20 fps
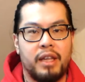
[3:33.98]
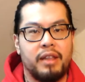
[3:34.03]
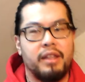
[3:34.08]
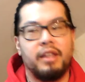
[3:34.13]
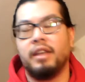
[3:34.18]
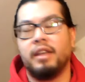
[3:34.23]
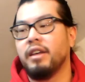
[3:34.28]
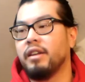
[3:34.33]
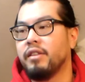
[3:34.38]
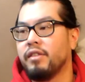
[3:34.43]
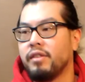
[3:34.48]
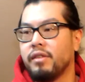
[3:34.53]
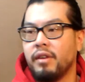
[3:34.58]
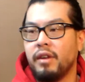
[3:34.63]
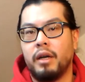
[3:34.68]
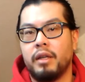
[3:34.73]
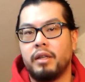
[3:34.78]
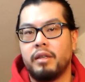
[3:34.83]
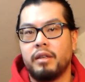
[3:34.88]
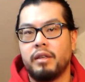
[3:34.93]
techniques,
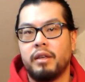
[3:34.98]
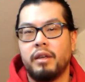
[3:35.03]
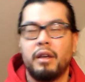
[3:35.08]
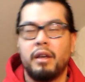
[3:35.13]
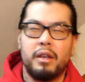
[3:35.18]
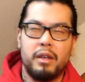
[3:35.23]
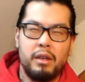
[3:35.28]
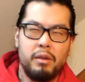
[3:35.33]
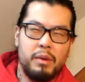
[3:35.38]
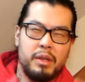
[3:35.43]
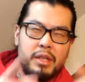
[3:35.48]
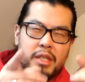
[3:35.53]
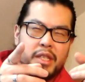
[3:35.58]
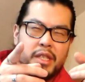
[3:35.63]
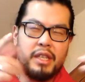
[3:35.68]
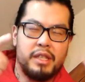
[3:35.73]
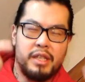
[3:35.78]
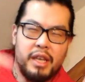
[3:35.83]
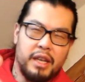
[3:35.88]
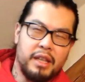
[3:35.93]
but you will
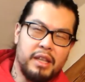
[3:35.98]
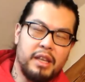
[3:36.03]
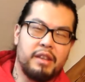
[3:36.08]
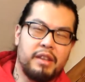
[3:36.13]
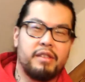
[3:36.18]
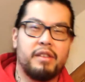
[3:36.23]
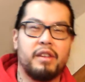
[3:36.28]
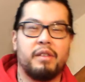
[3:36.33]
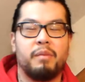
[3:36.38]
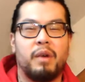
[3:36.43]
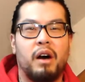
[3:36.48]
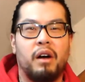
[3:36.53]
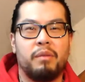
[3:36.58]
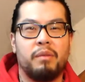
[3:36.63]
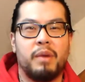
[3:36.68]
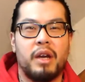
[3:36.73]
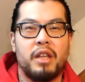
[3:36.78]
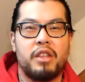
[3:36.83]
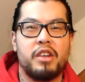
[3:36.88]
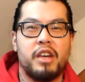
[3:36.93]
see techniques
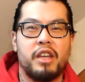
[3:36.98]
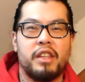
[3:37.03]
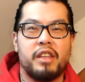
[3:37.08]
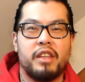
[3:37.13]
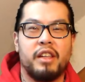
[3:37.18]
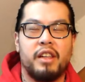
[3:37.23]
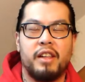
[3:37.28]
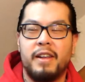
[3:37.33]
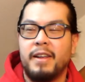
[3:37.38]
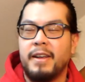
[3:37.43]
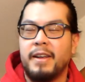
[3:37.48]
on my channel.